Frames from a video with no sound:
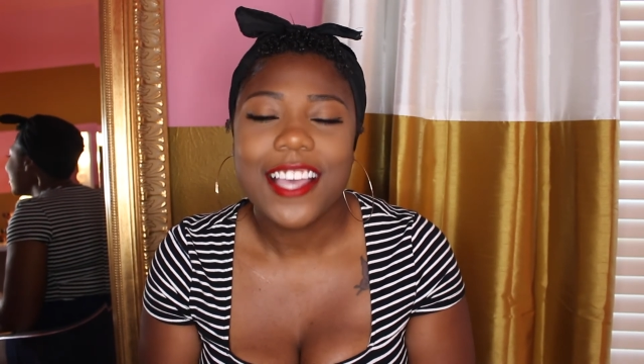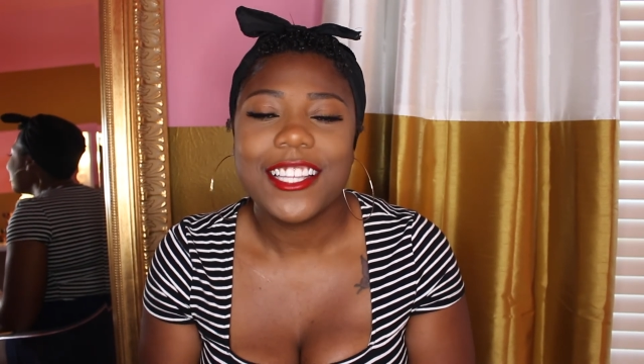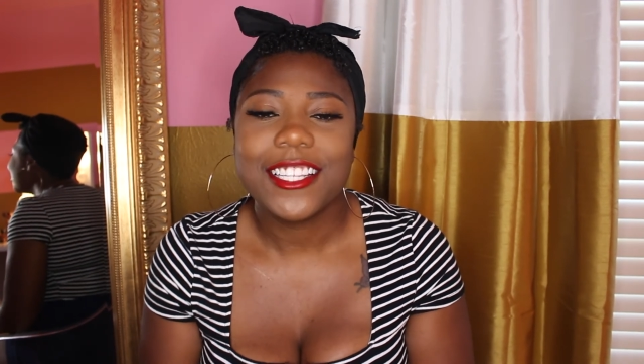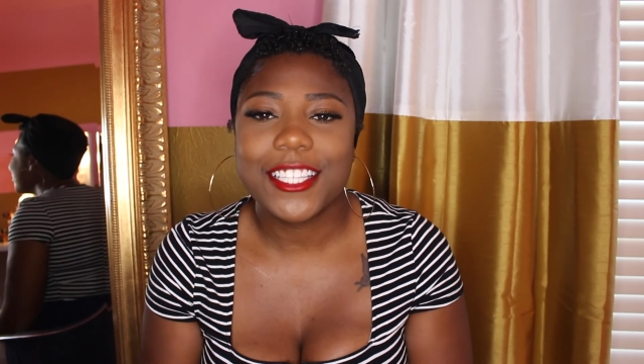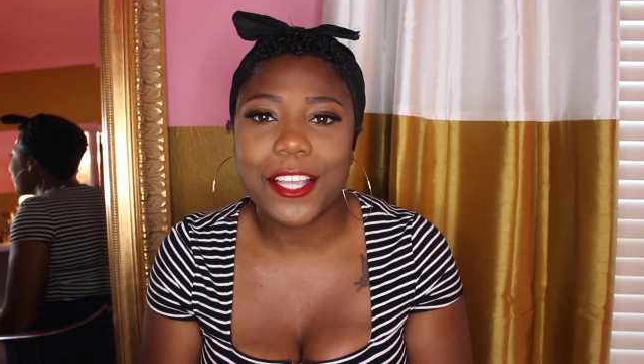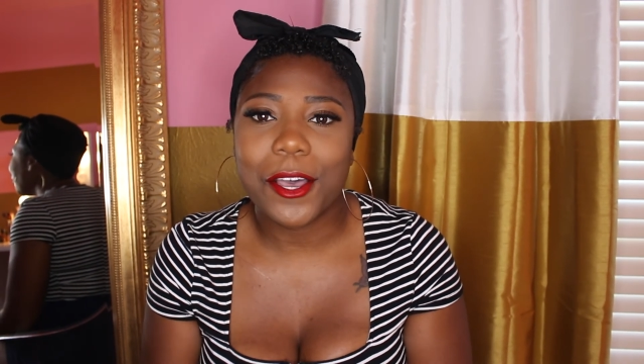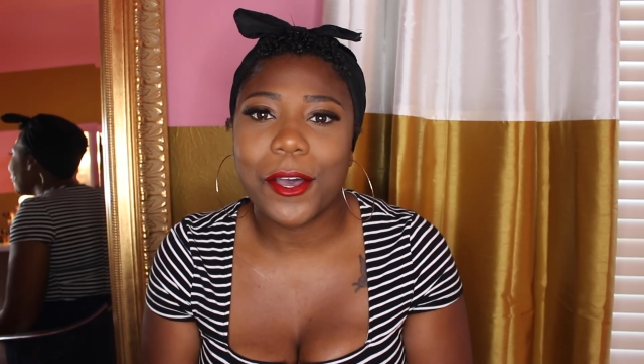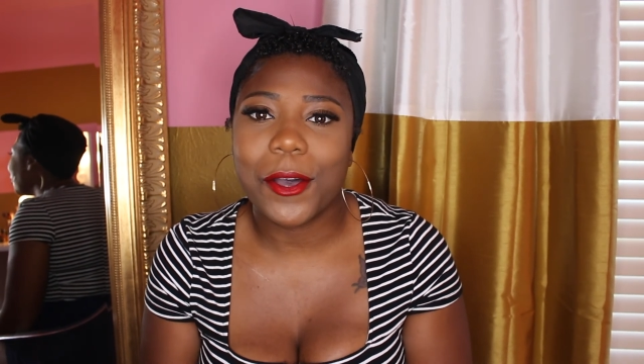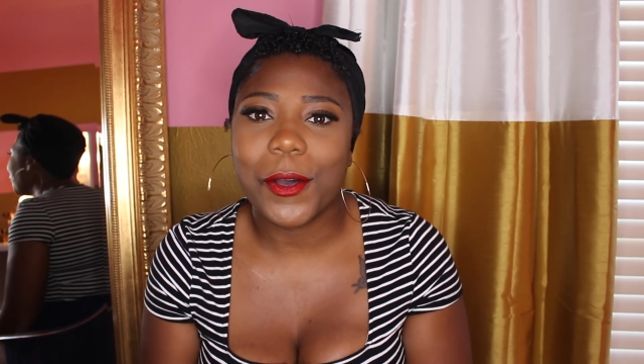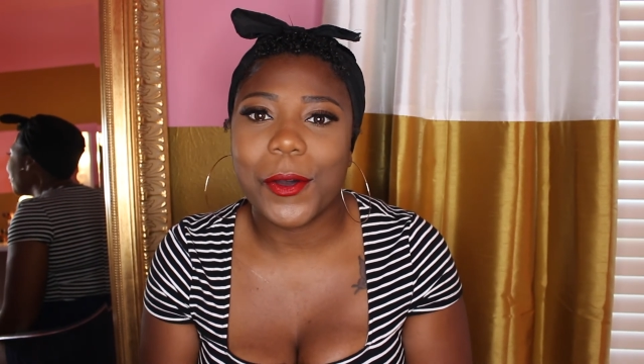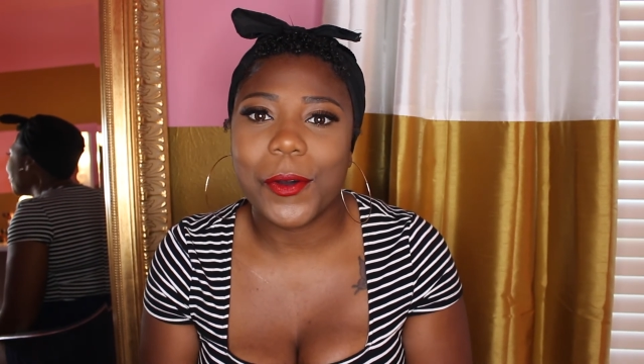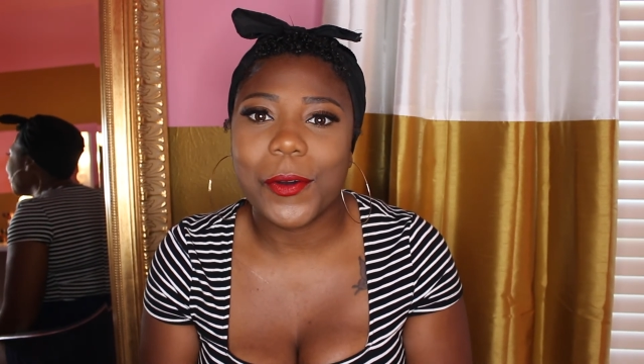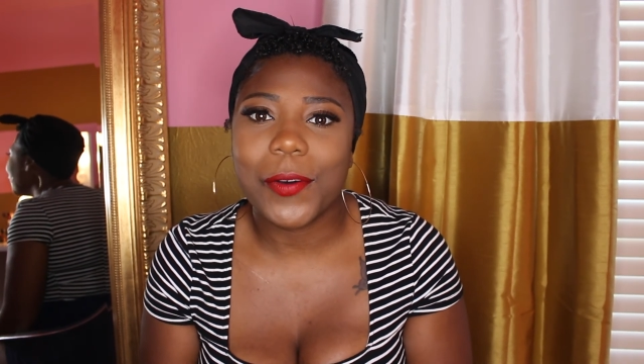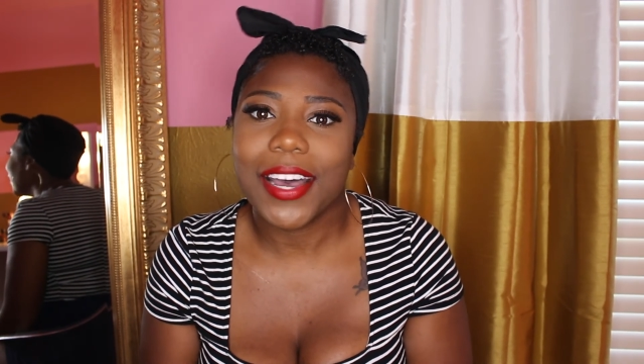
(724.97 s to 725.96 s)

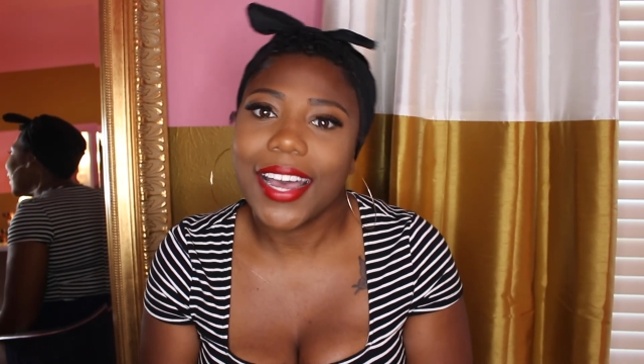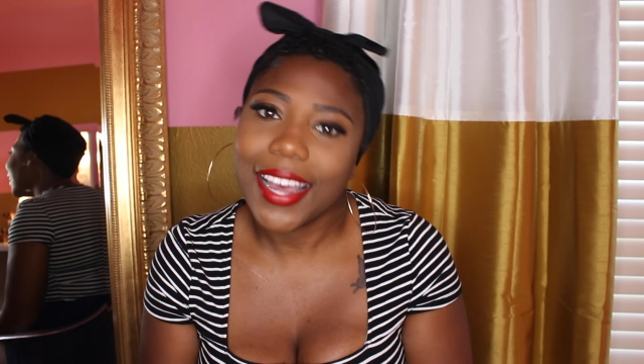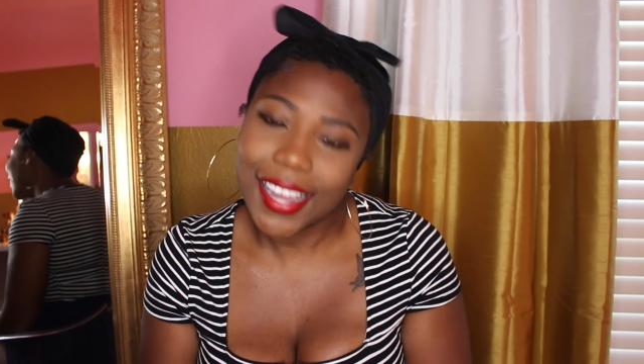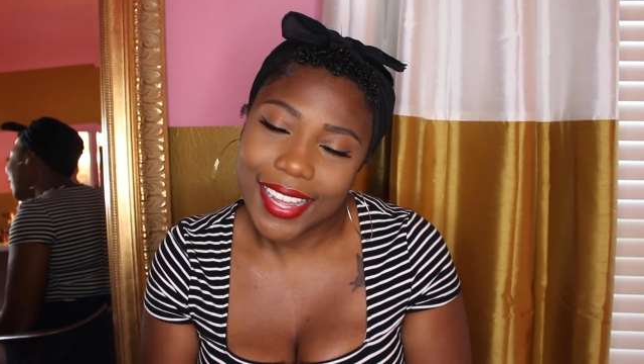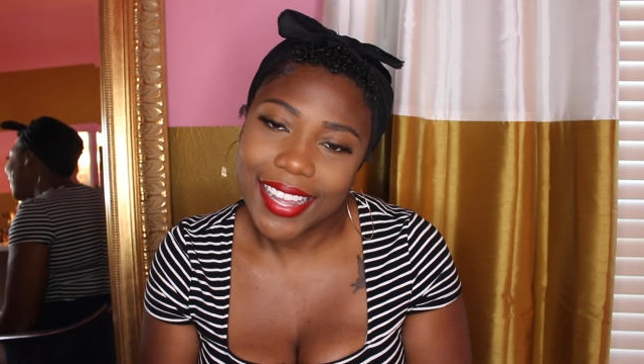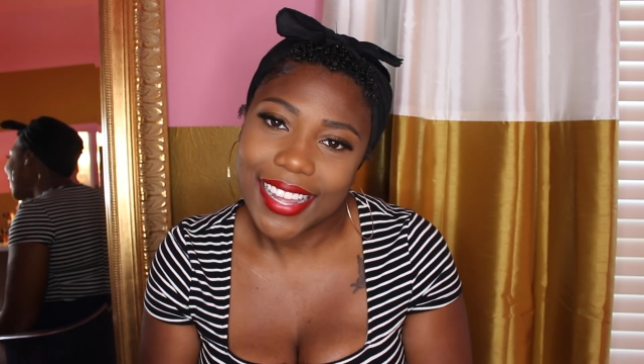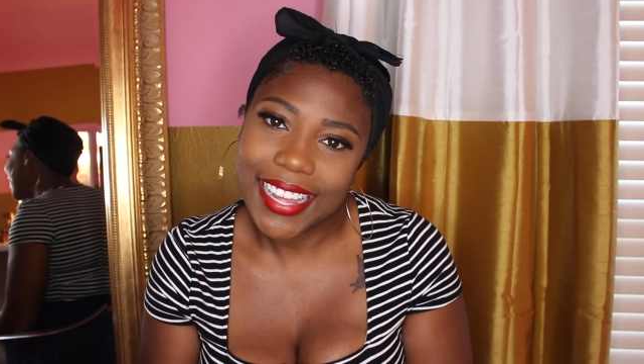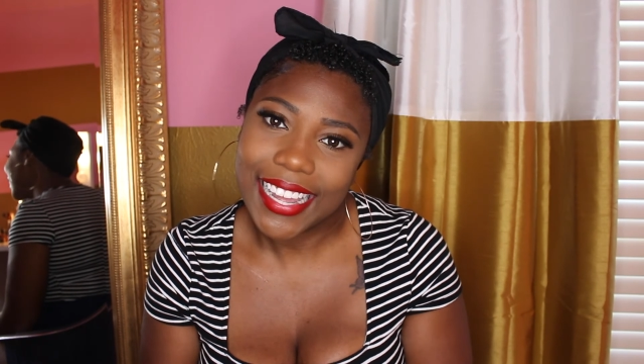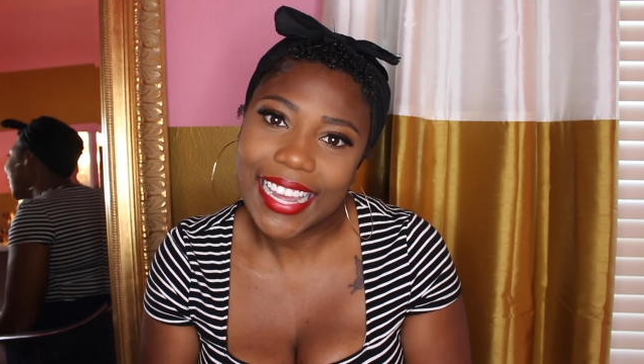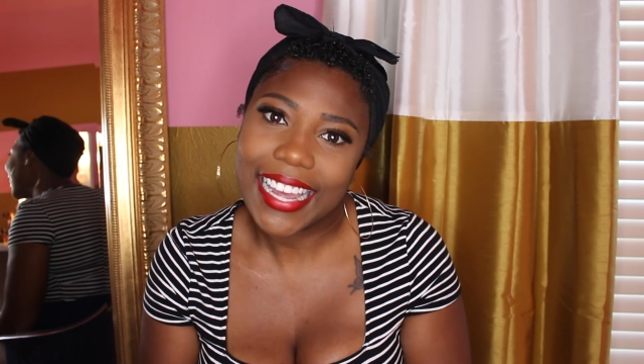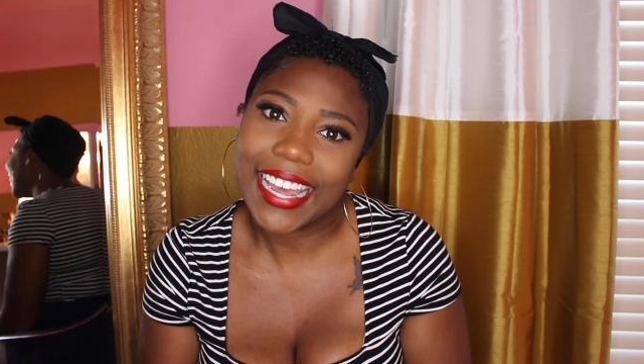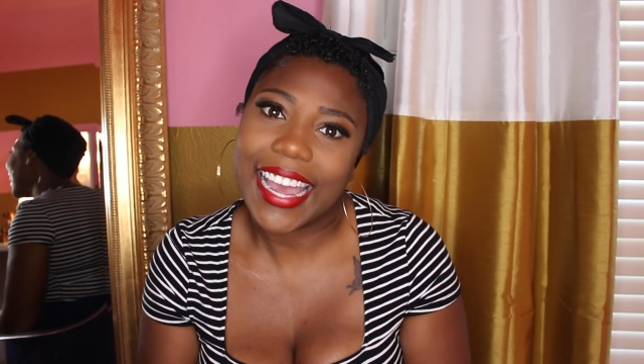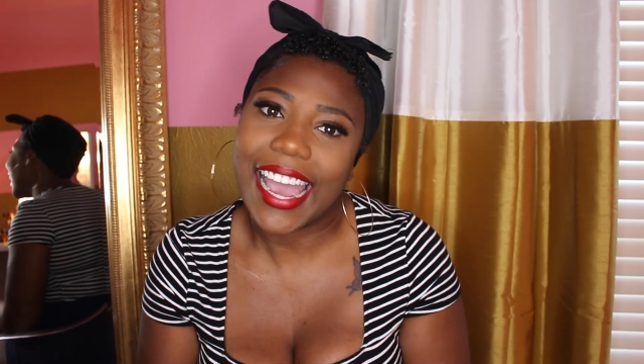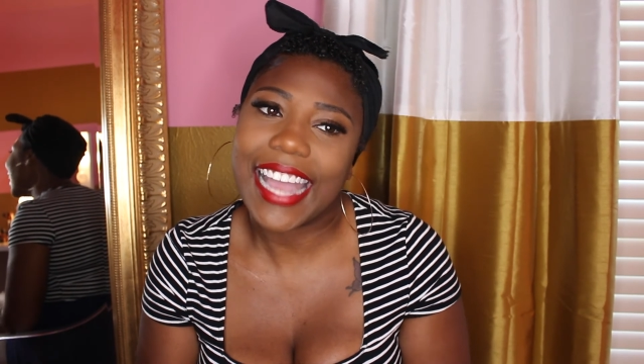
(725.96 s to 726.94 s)
So
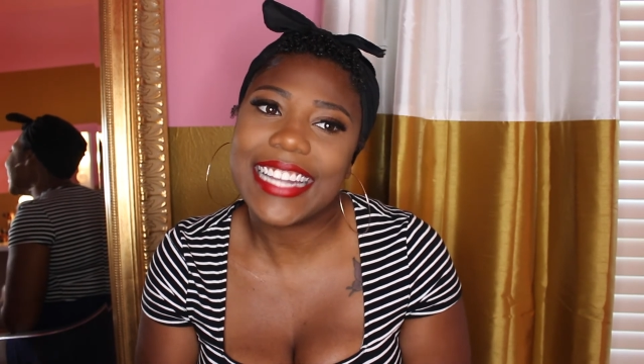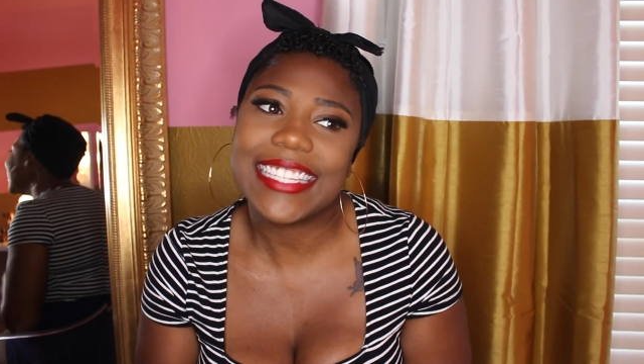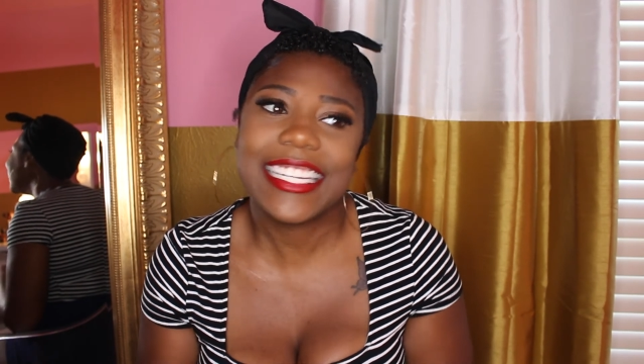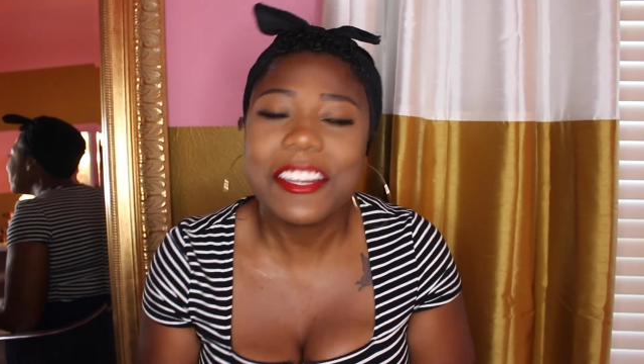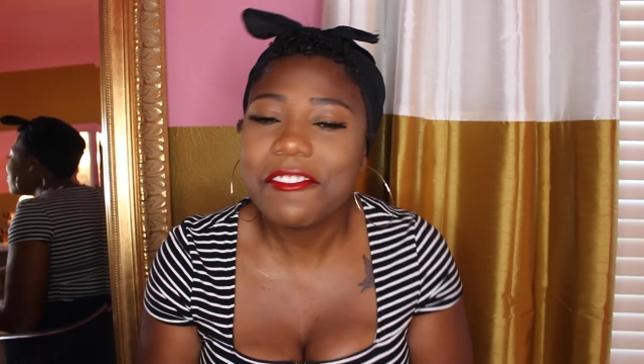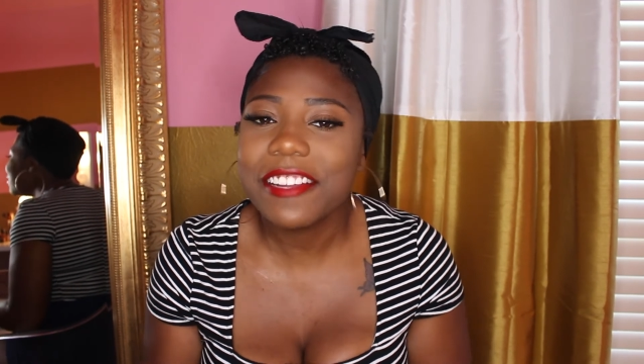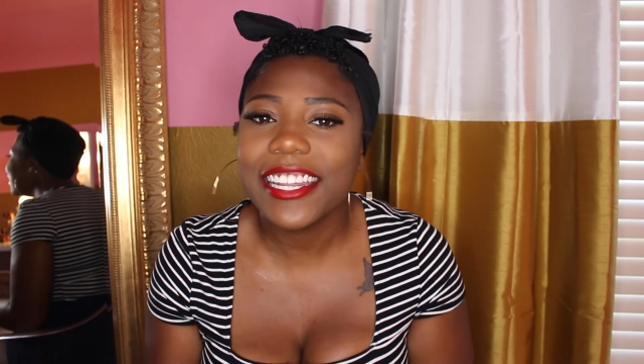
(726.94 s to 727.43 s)
I didn't